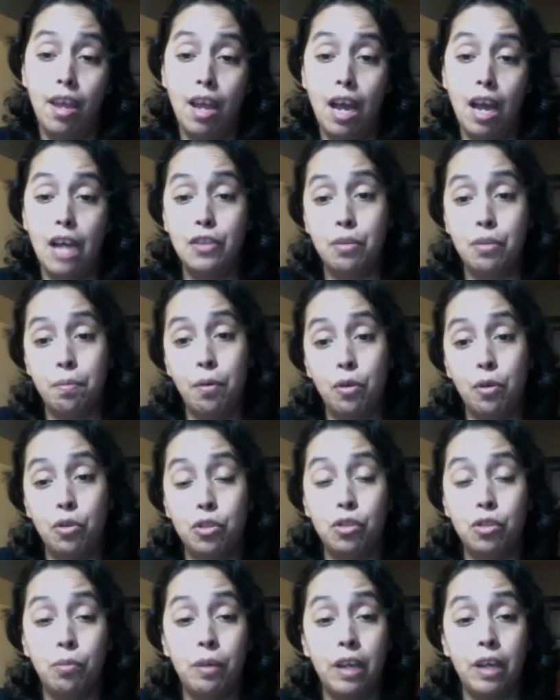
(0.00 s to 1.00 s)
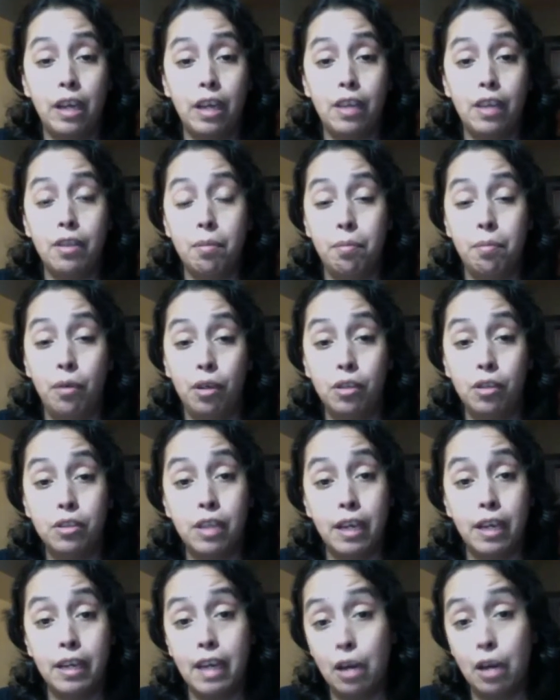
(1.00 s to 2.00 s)
as opposed to when I get the books.
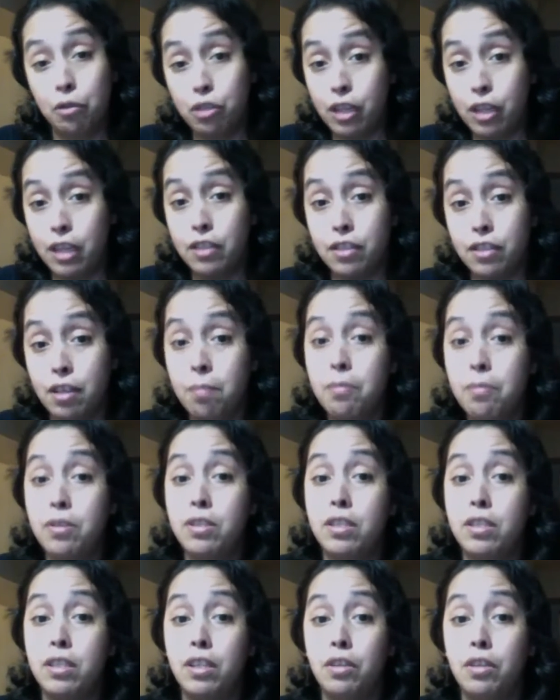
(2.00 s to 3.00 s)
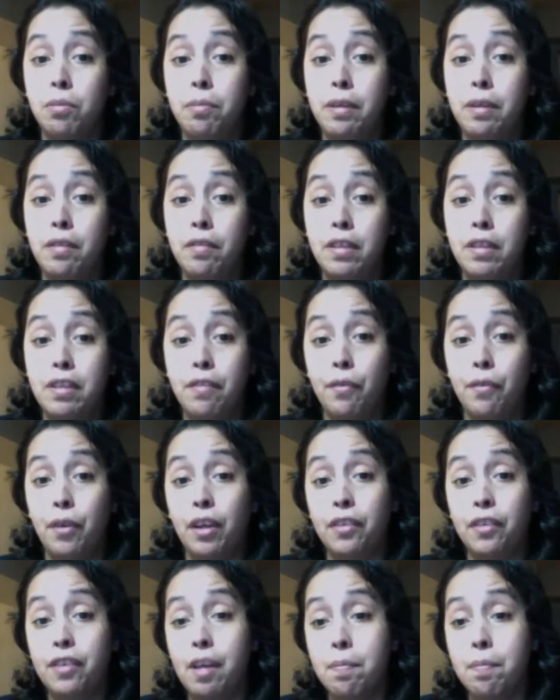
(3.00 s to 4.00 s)
Like now, Jade Summon's a little bit of a different
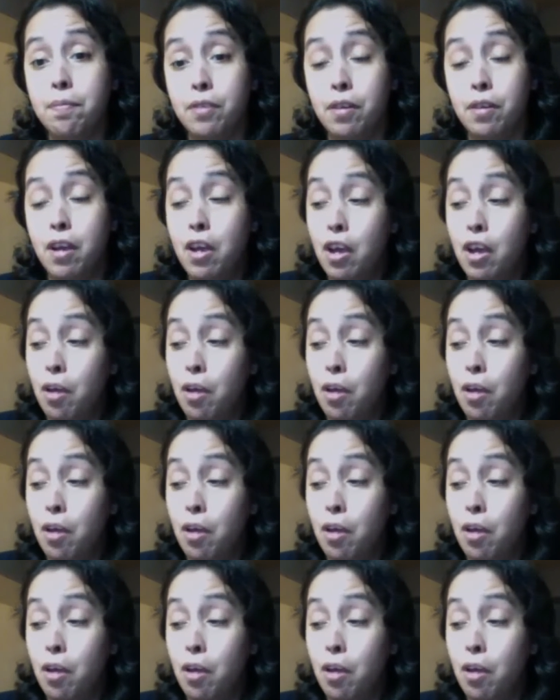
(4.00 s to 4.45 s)
exception,